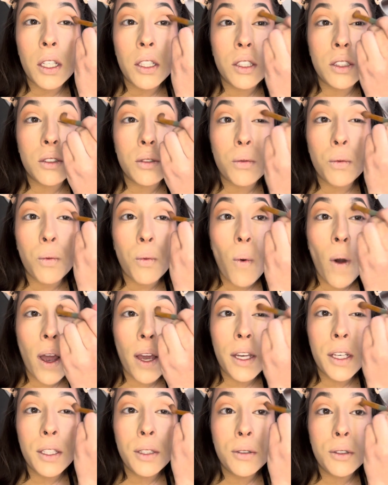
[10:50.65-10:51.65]
just why
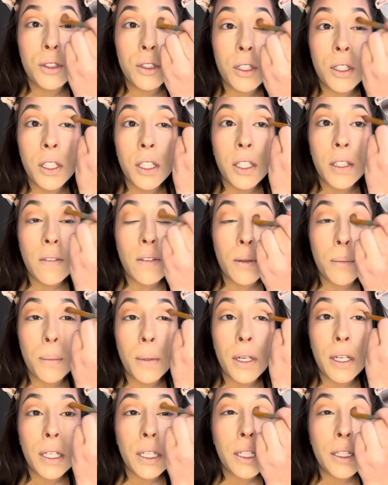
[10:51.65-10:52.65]
you shouldn't even
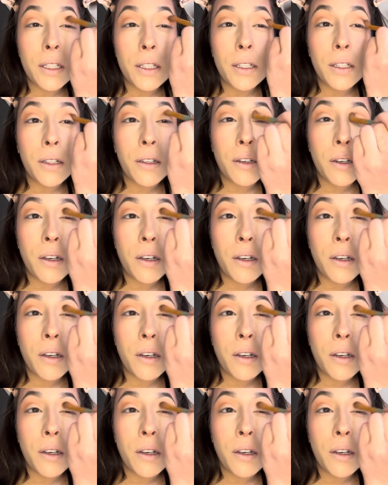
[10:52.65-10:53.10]
put your